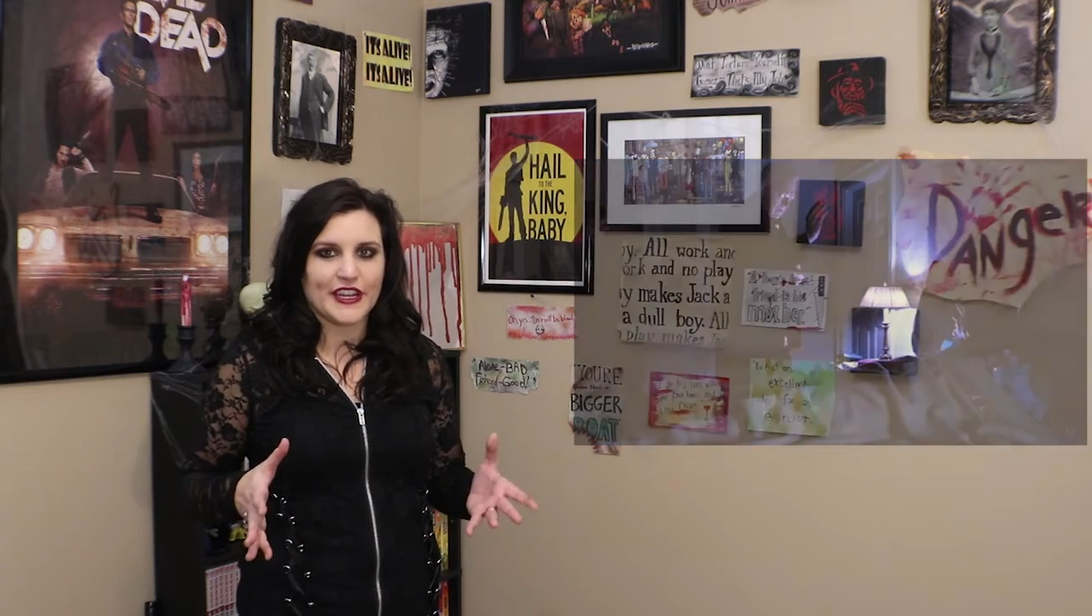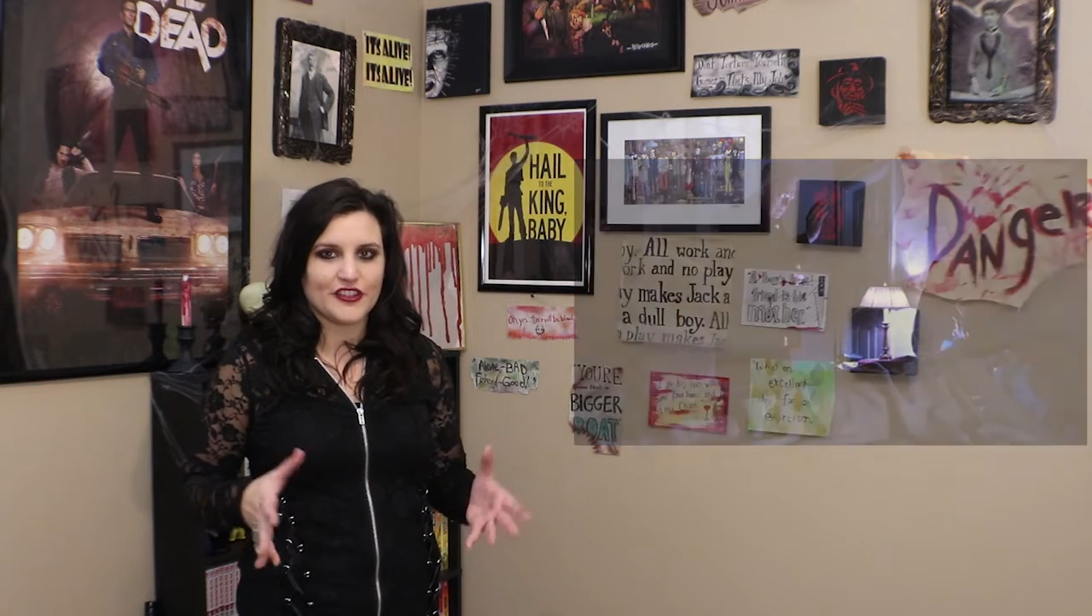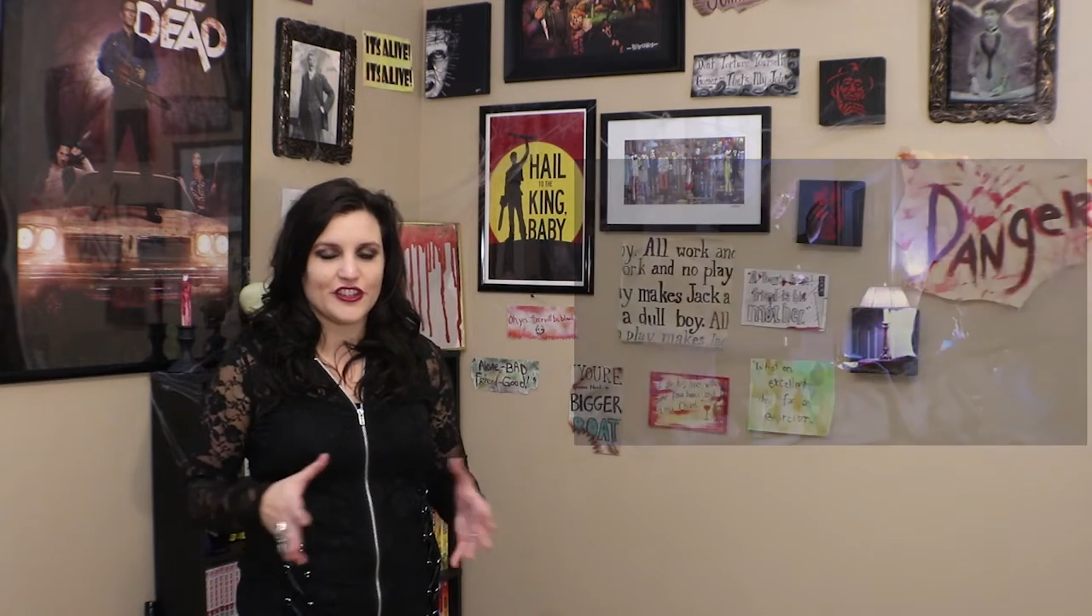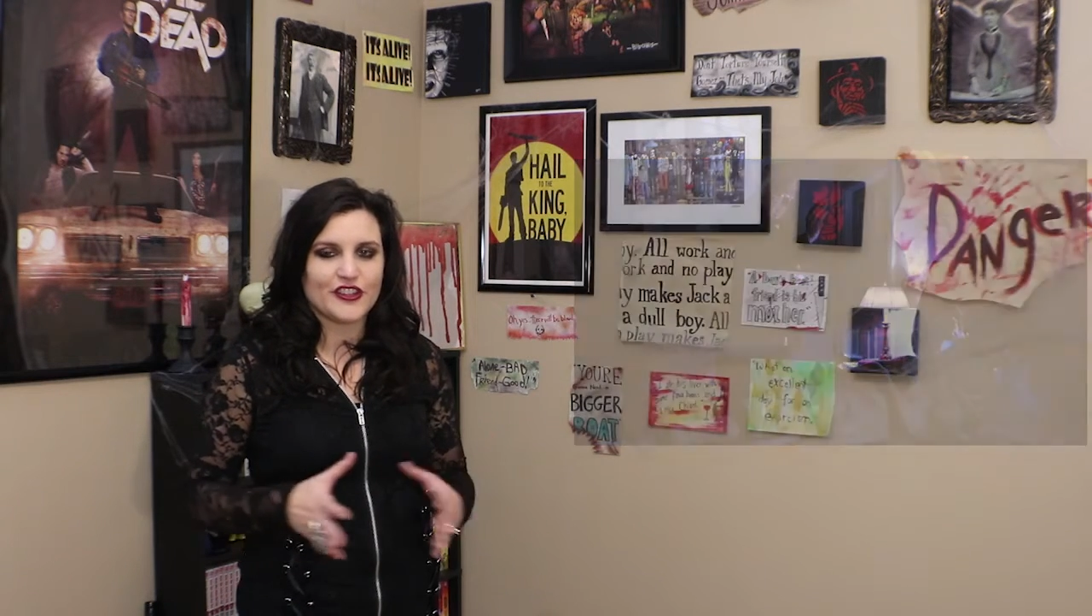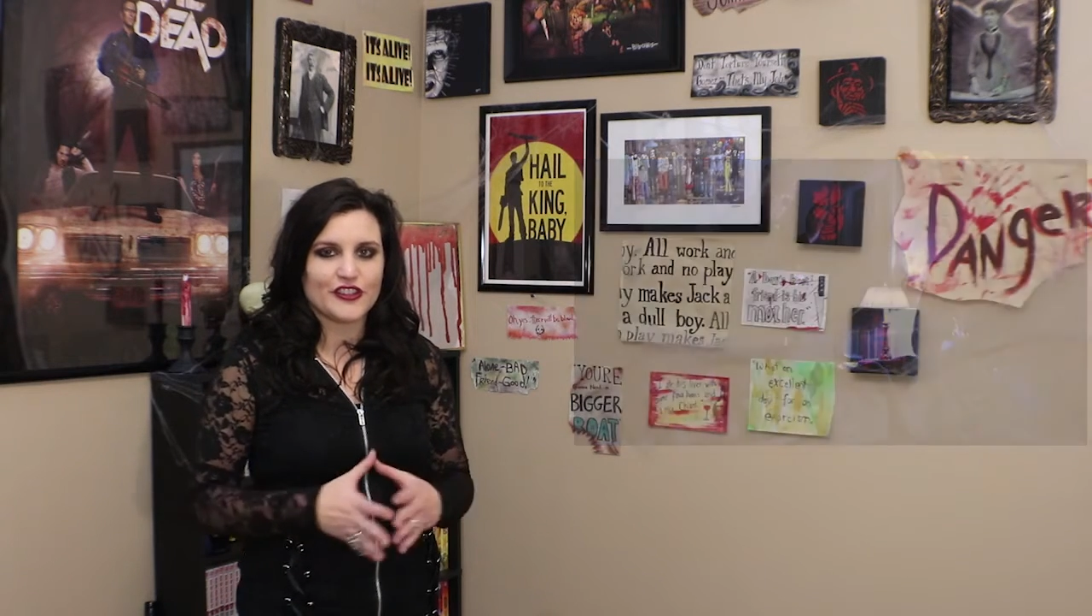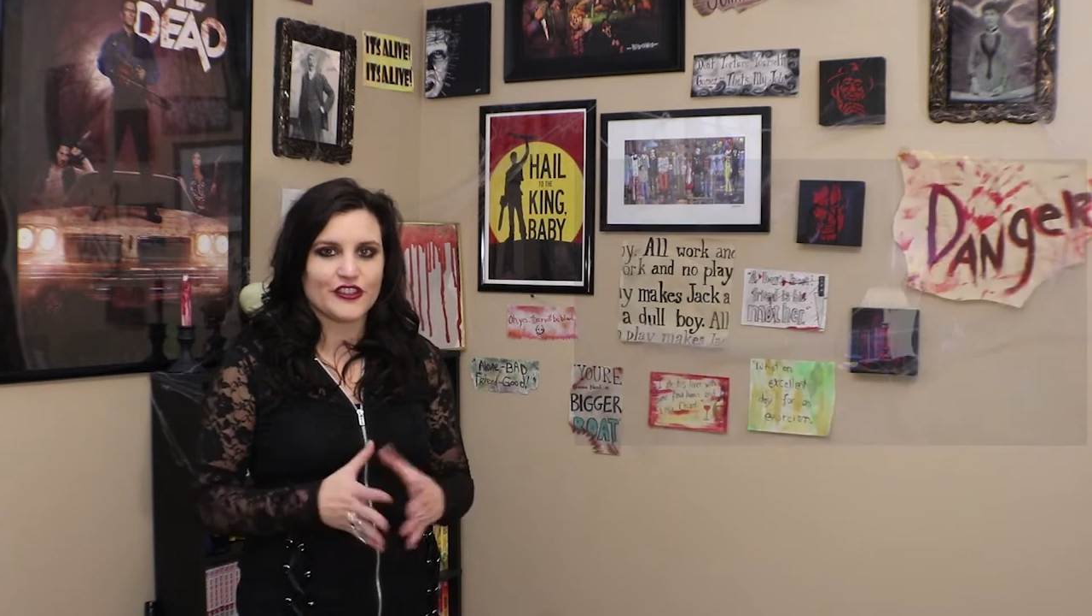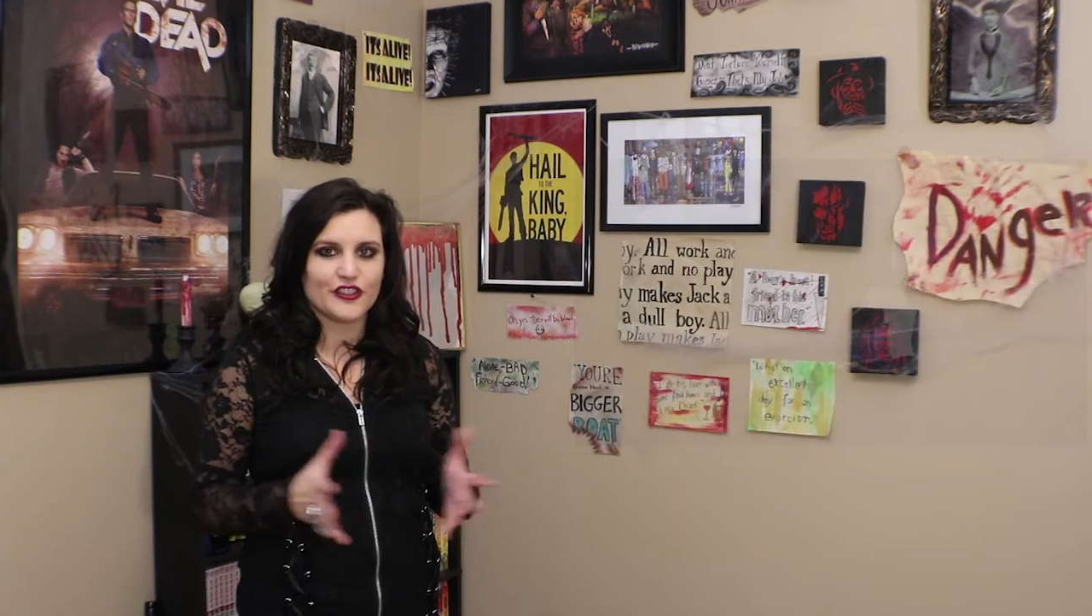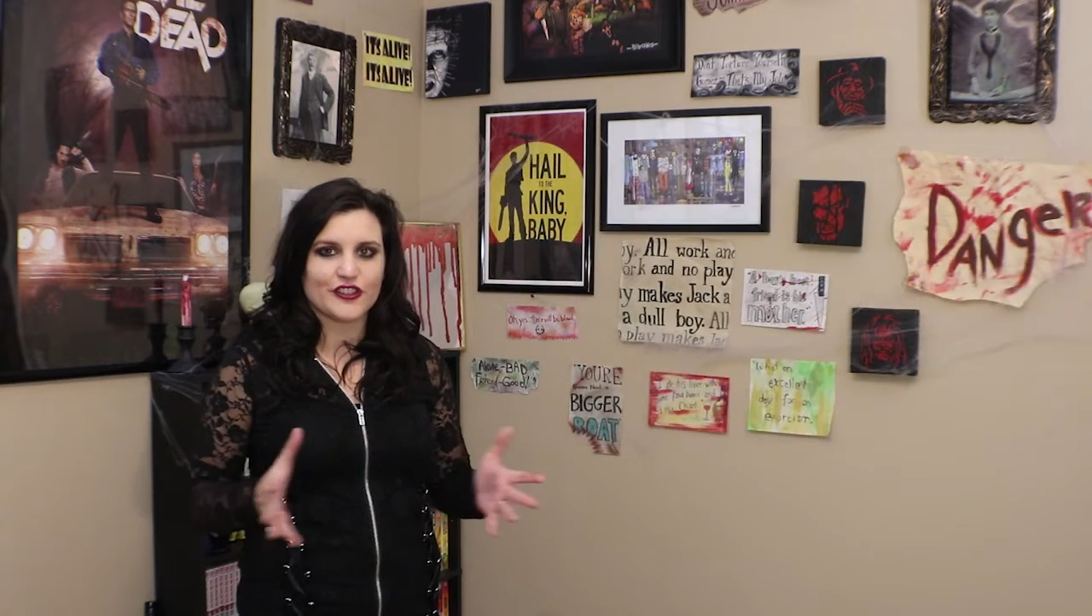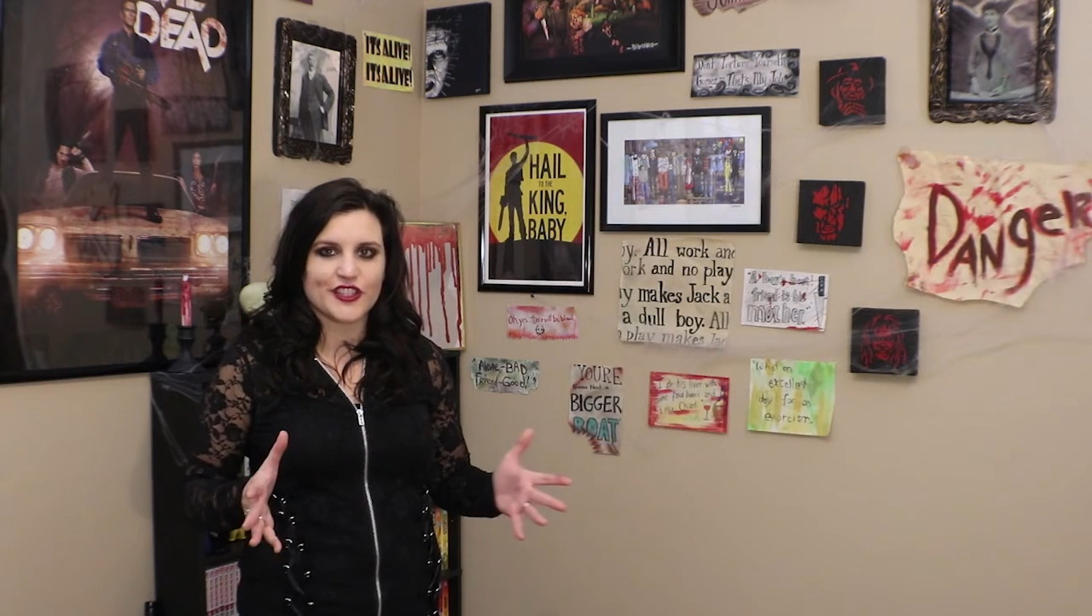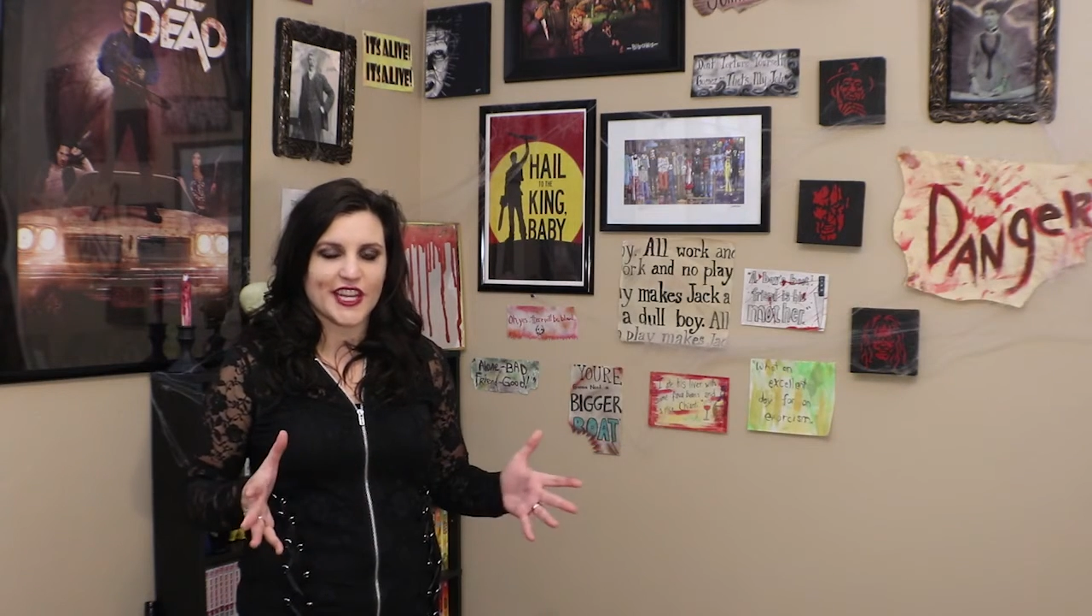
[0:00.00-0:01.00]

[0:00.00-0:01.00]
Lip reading: and she just looks